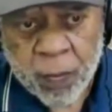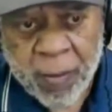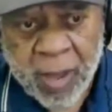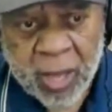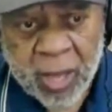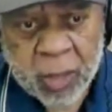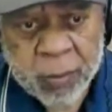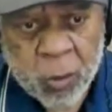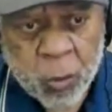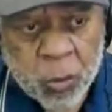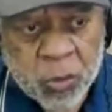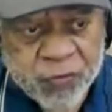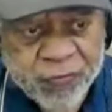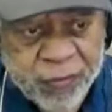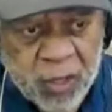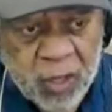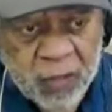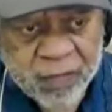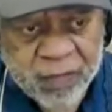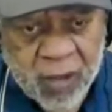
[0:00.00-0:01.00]
My community was
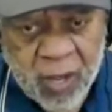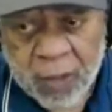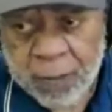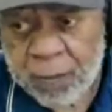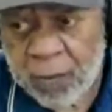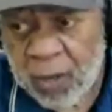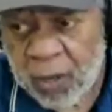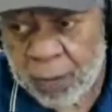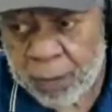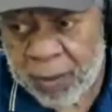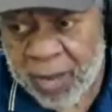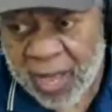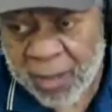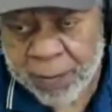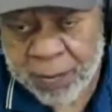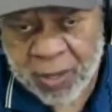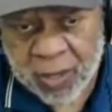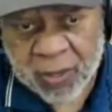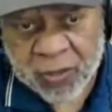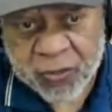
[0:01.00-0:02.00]
full of, uh, of
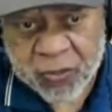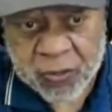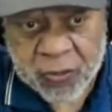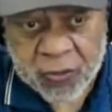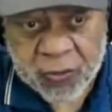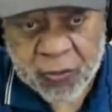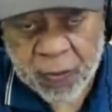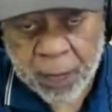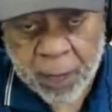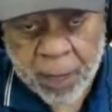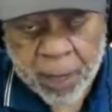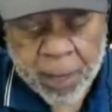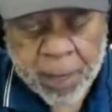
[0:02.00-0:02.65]
black businesses